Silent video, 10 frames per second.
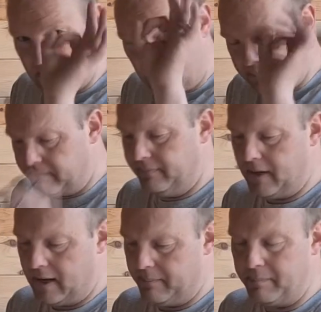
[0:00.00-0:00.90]
the
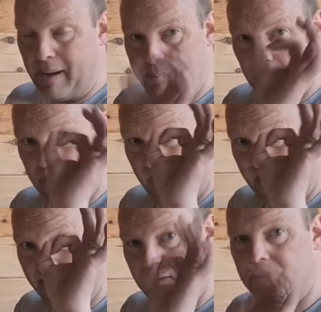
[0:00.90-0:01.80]
bamboo
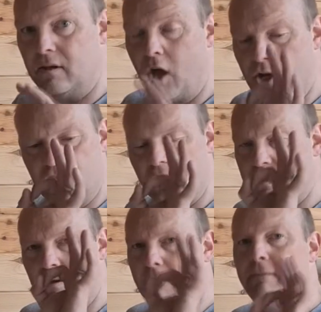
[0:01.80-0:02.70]
canes that are
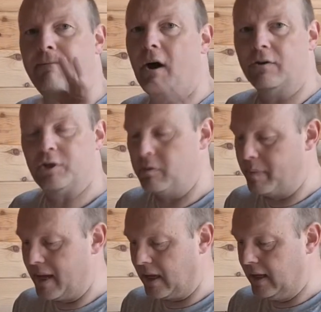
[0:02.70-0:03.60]
just far too
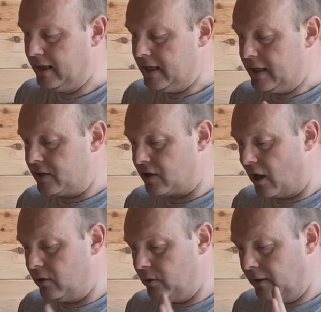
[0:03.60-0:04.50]
big.
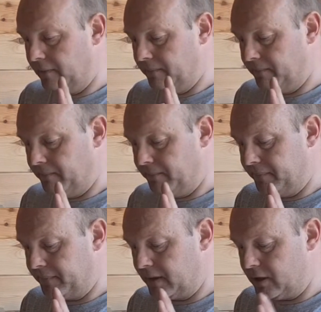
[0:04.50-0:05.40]
So
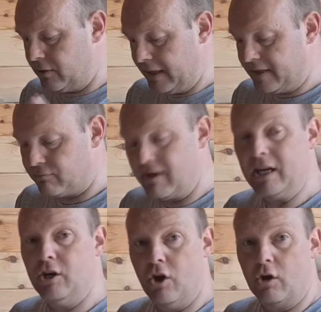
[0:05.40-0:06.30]
you need to
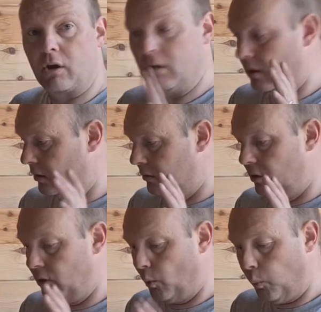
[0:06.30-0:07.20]
really look at
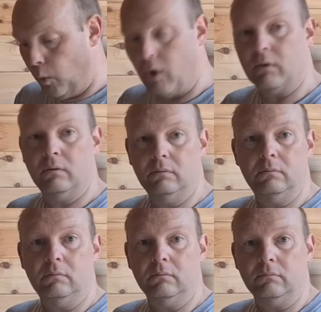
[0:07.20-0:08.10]
what
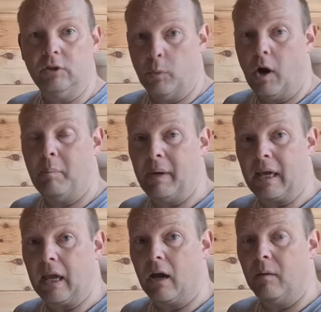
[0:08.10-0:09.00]
you are
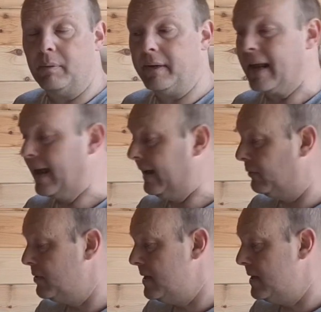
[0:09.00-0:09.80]
picking up. Now,